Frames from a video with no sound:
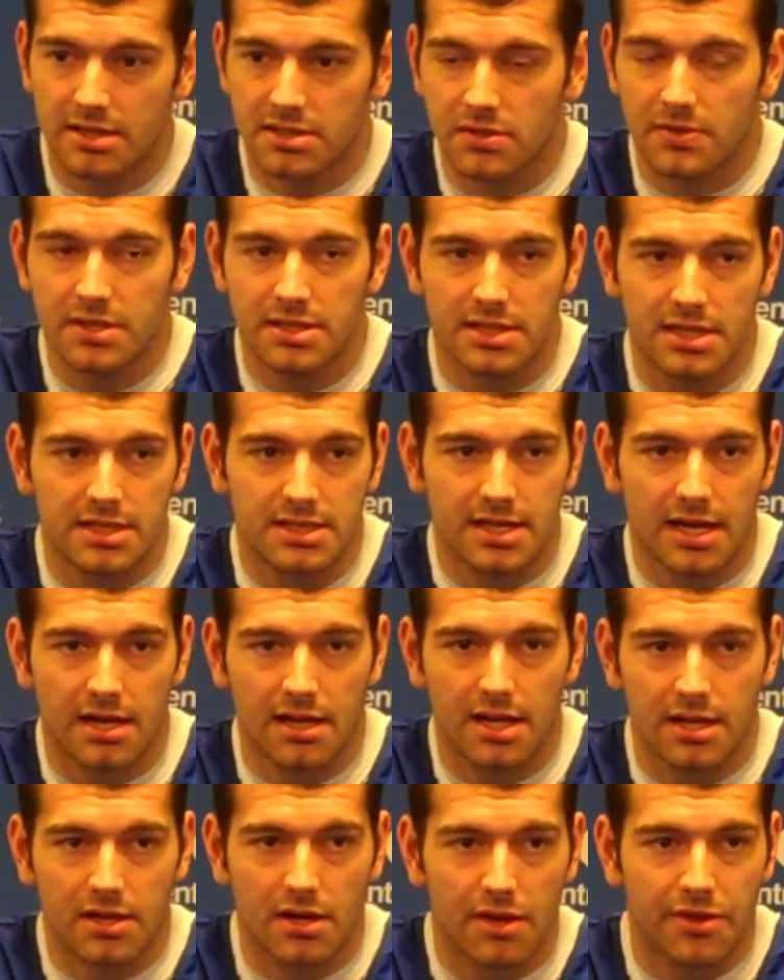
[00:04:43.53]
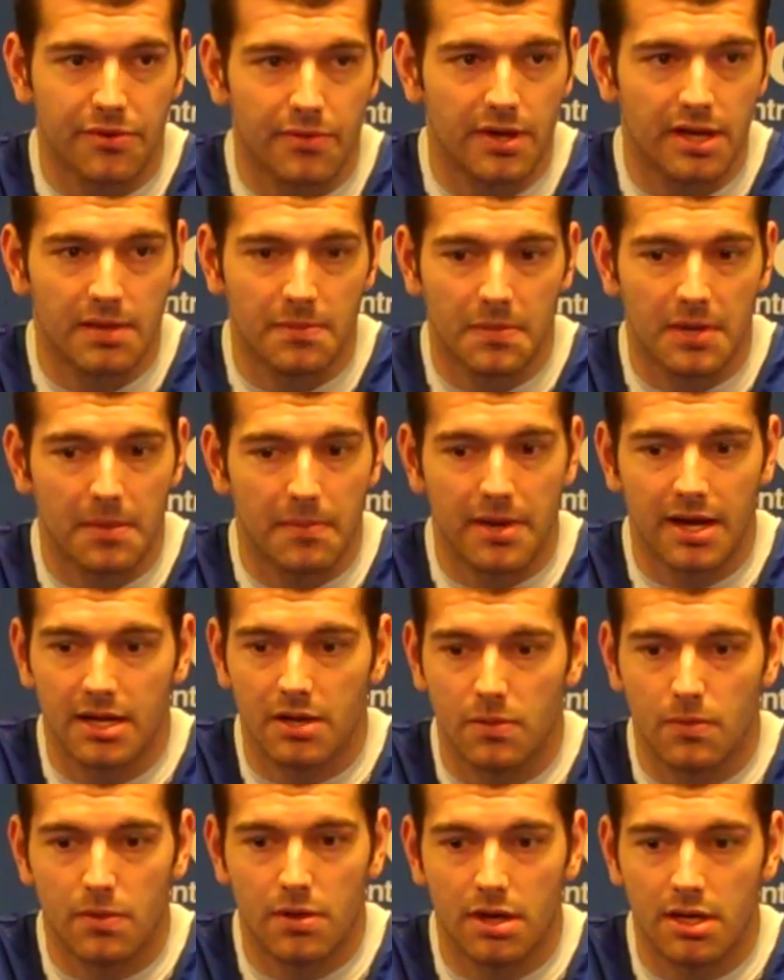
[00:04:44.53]
So he's kind of like all three of them
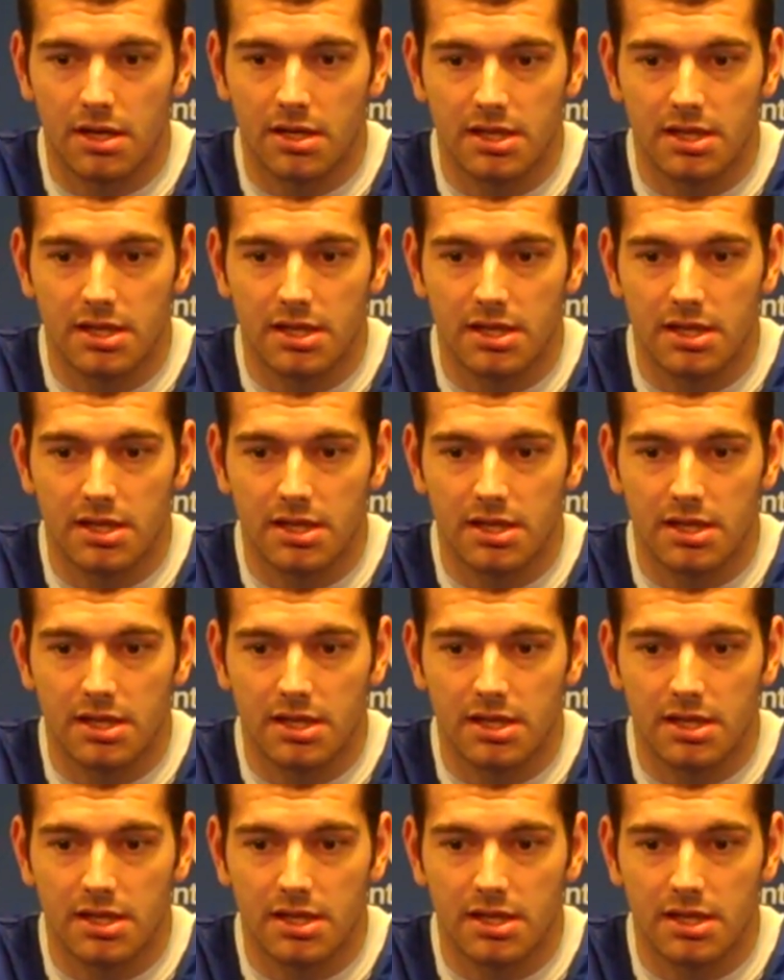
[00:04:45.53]
combined in one.